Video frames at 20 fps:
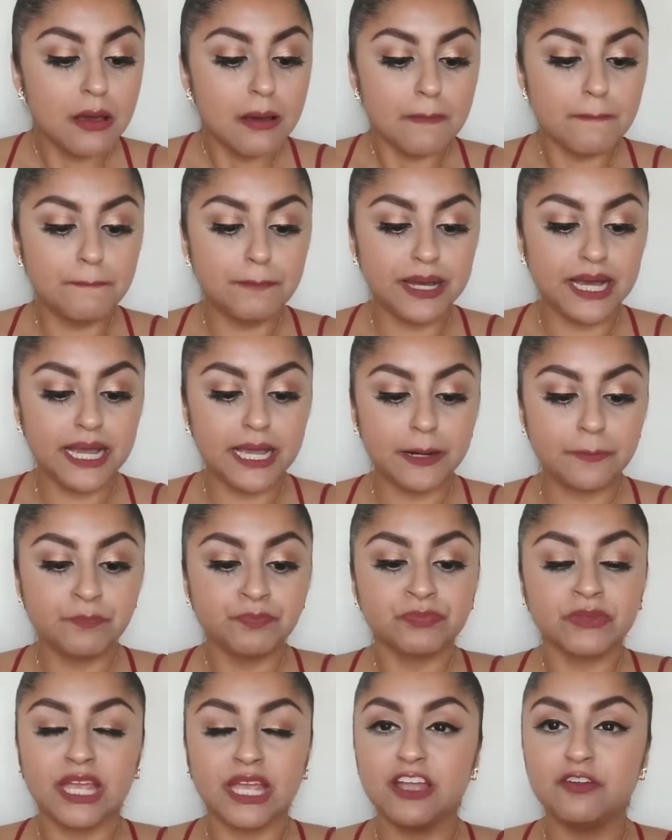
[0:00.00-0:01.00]
But
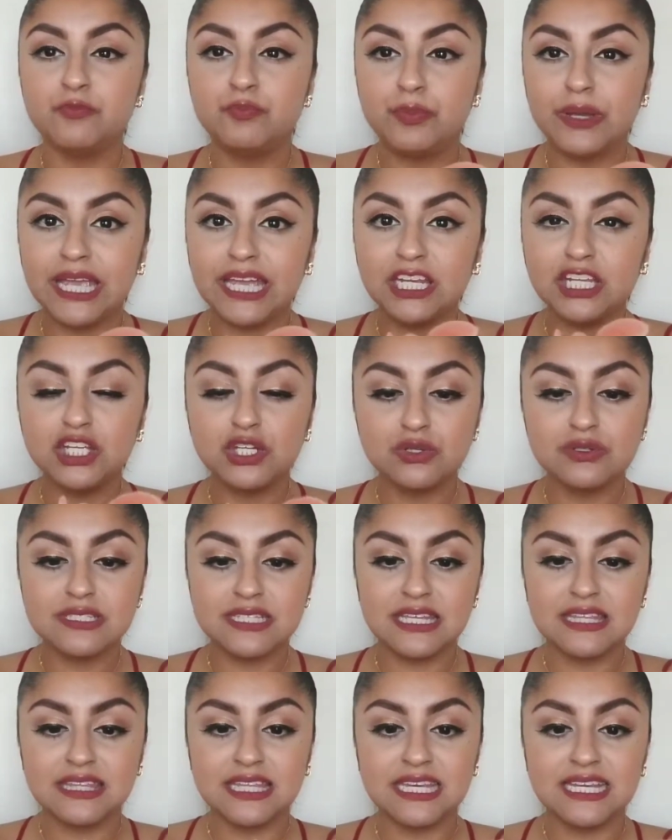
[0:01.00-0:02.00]
I've been
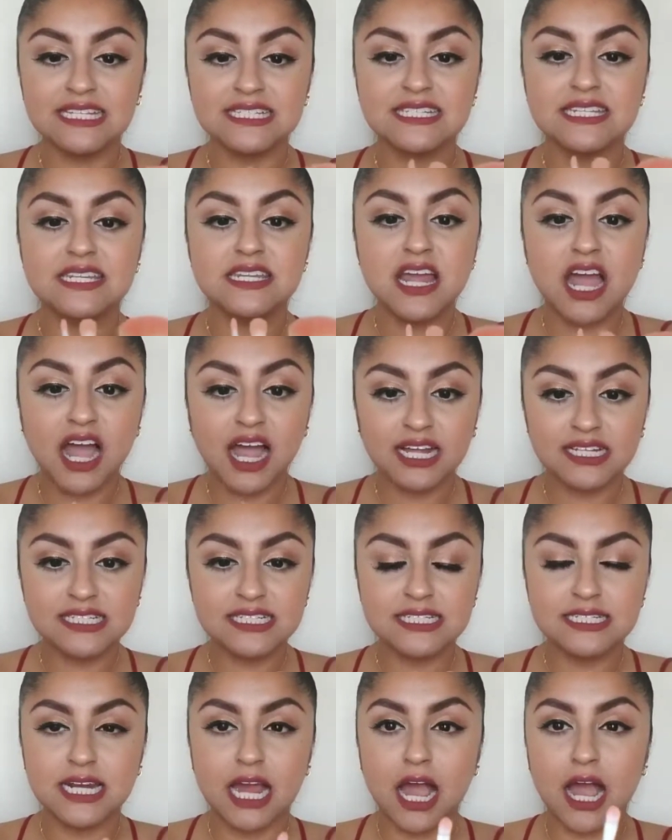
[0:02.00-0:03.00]
using these
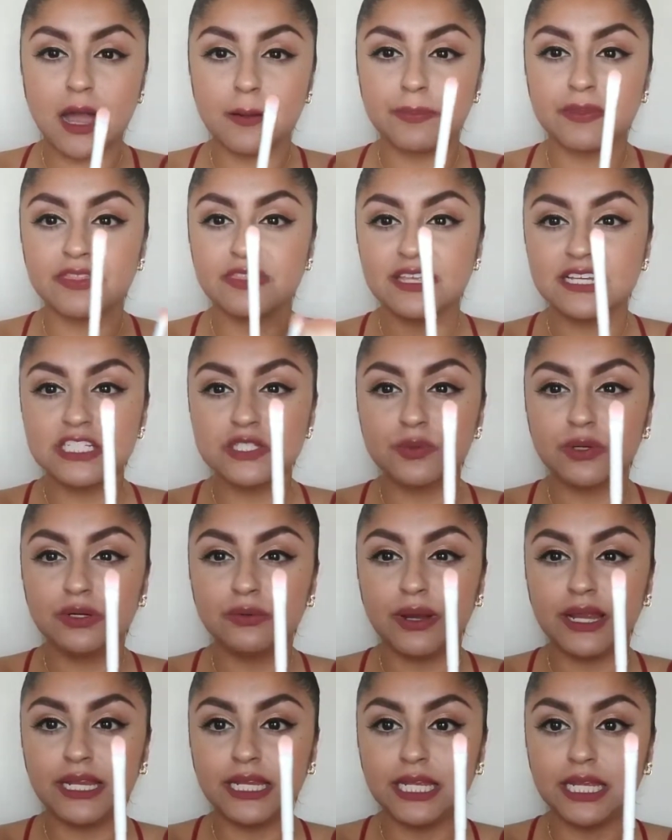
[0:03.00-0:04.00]
non-stop. This one
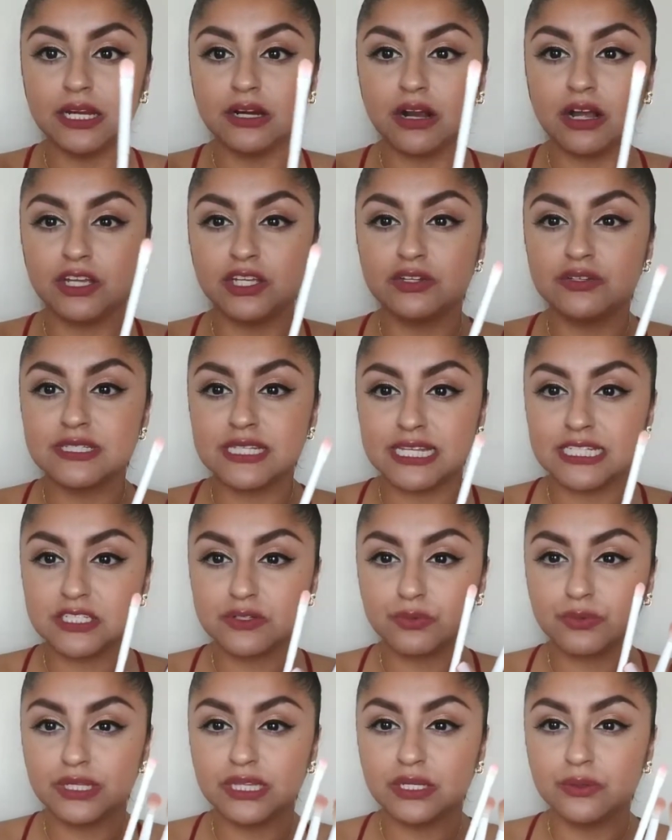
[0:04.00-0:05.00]
right here, it's
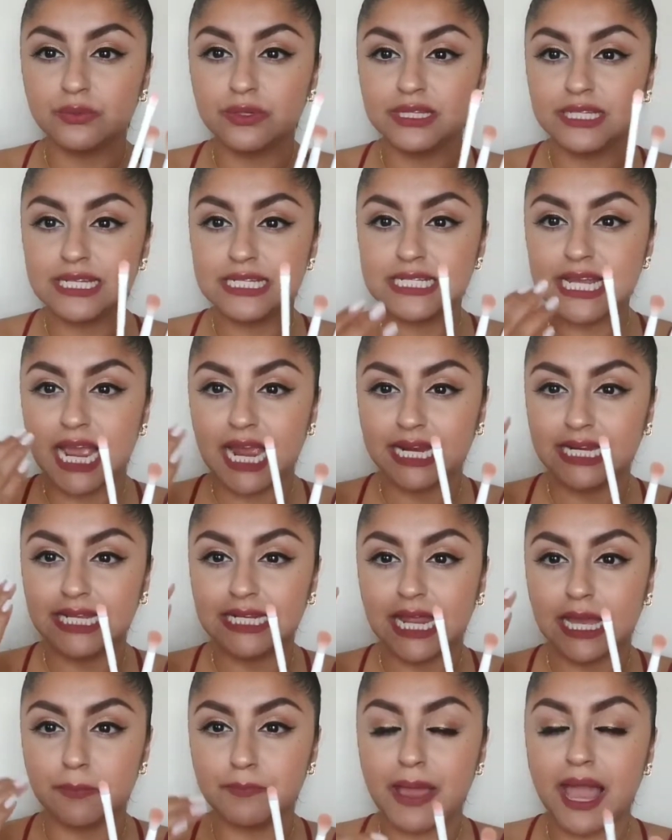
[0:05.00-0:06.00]
a really tiny
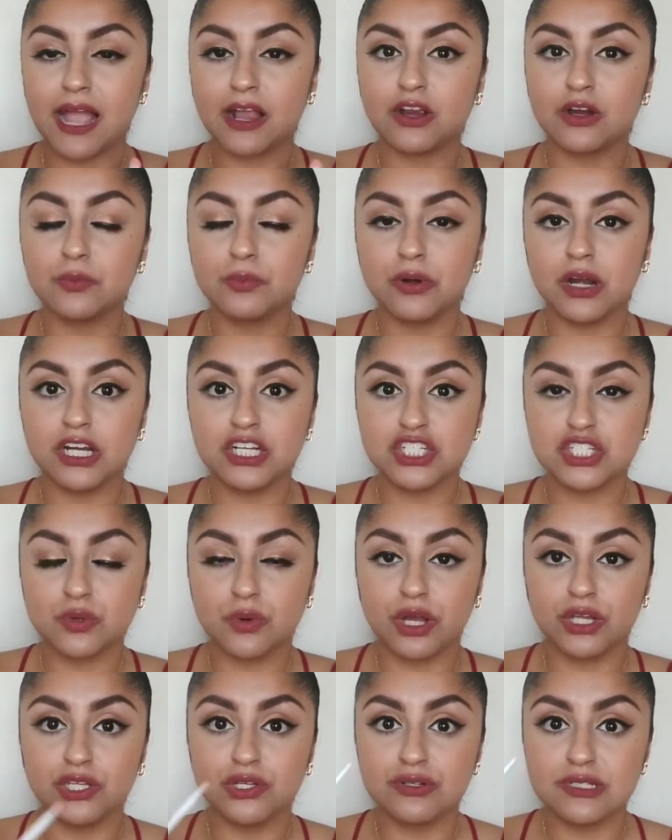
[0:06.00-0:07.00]
like packer brush. So
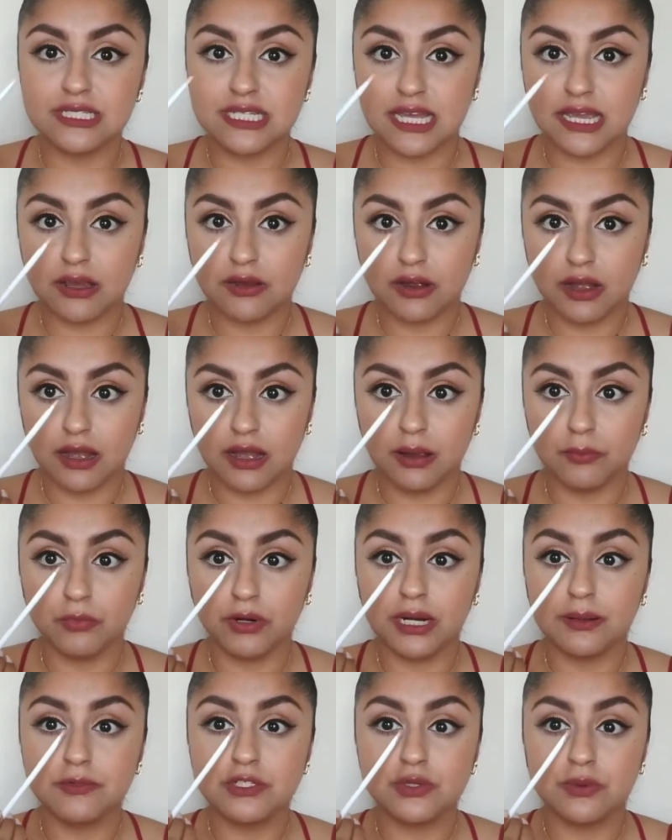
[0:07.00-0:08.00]
I'll use it
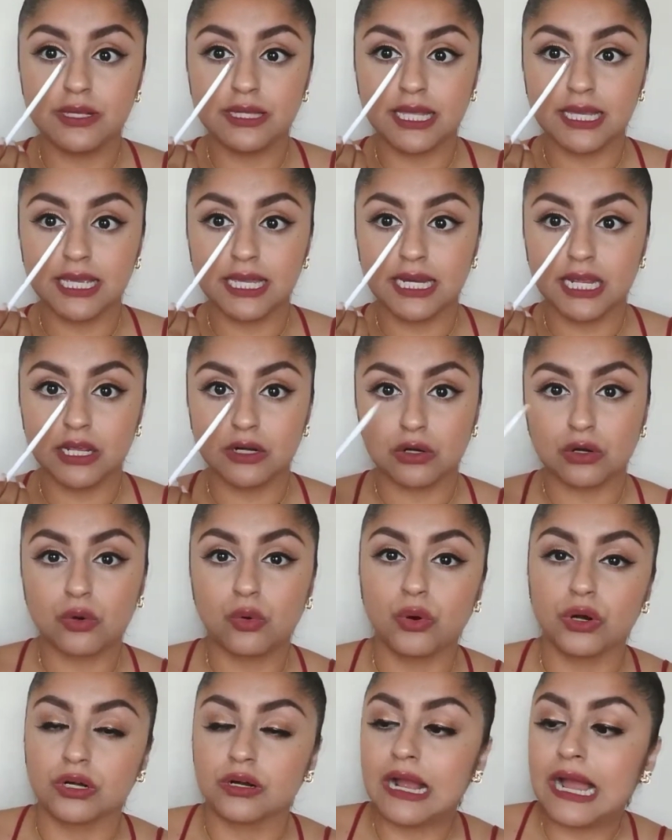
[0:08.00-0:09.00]
when I'm doing like an inner
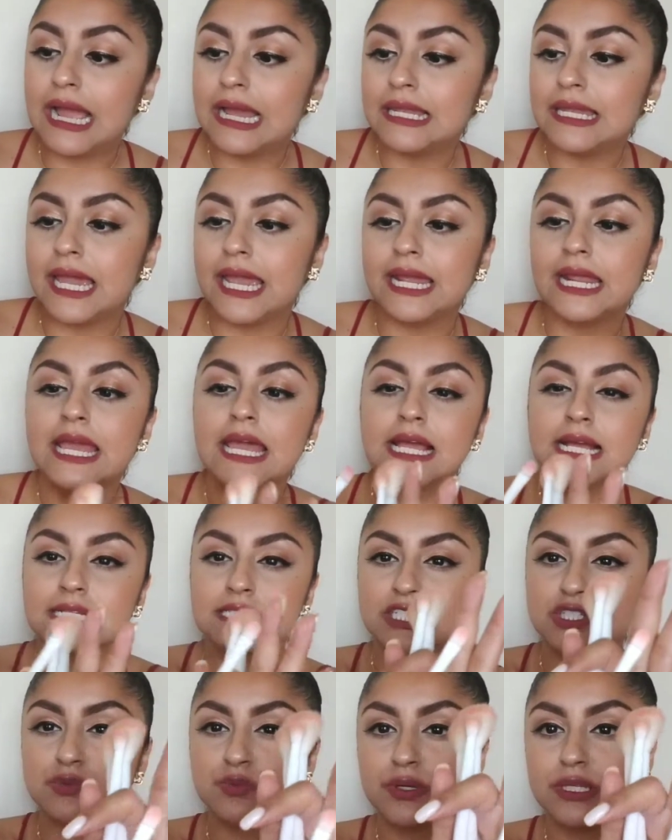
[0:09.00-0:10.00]
corner highlight
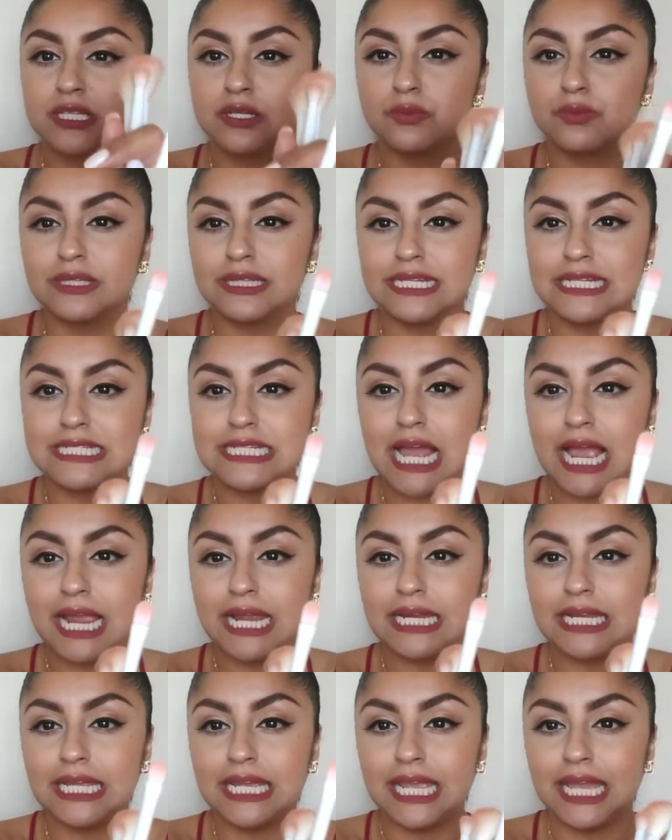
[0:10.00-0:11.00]
because it's really
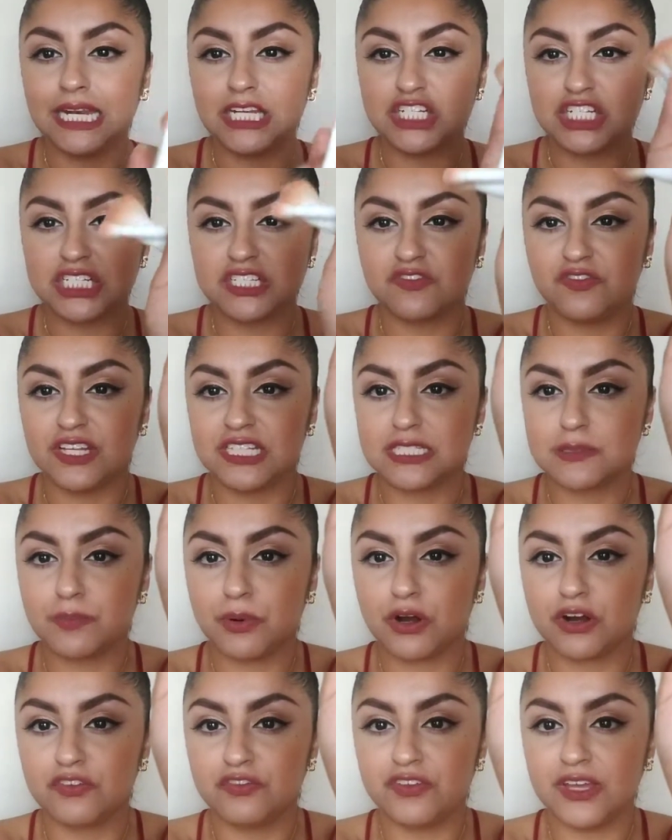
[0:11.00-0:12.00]
tiny and just fits
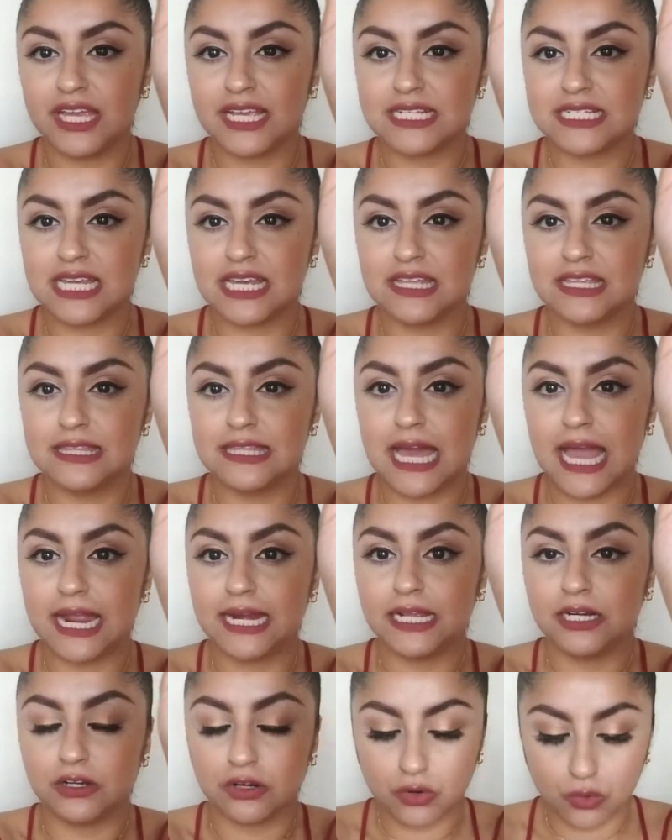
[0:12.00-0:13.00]
perfect in that
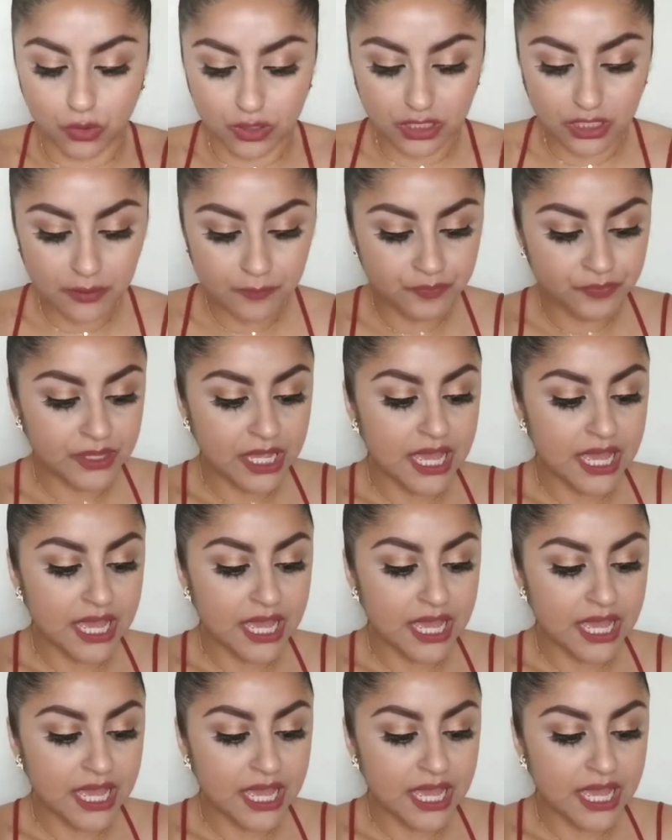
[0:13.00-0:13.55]
inner corner.